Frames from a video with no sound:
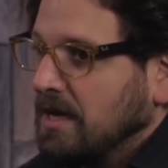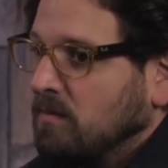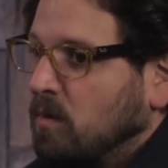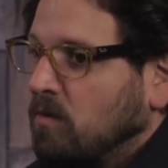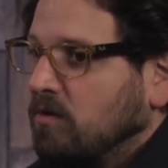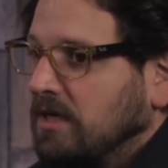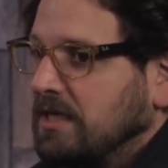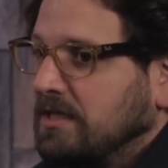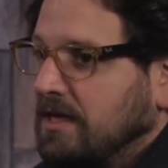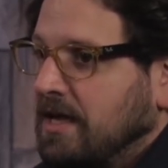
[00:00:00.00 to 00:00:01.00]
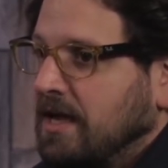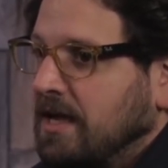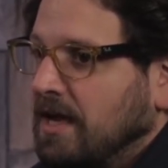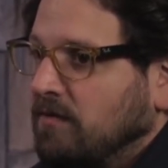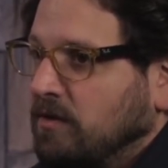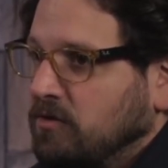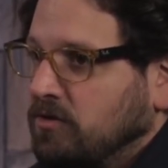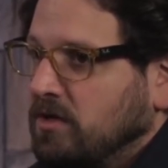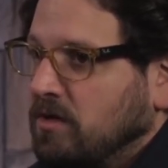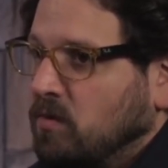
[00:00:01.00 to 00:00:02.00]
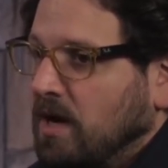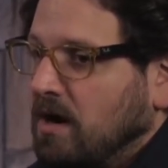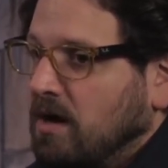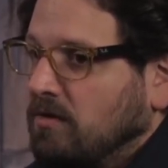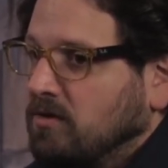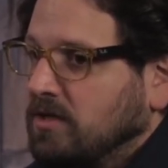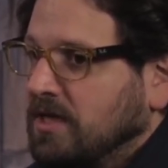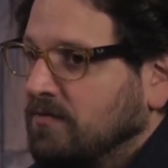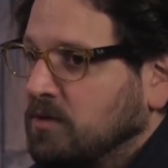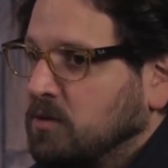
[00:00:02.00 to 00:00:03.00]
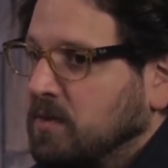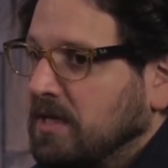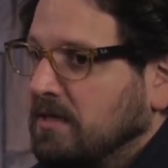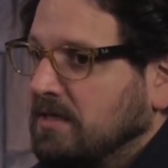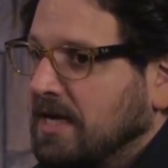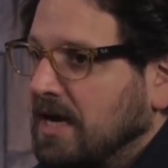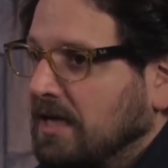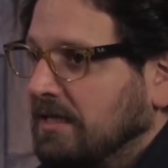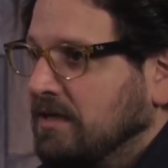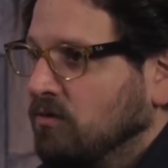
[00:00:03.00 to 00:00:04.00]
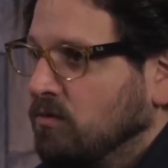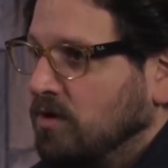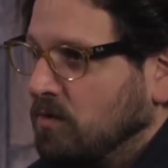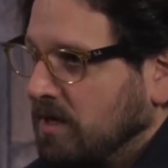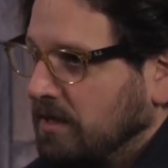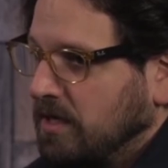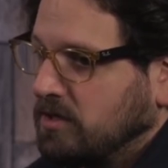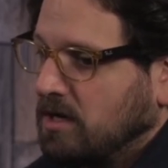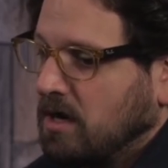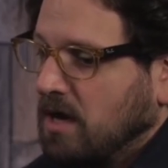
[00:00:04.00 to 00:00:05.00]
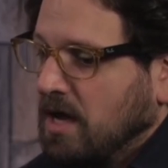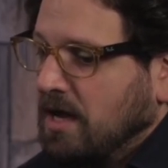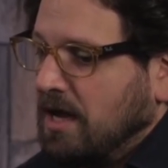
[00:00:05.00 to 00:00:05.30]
But we're really seeing an evolution where there's a difference between the data clean room nomenclature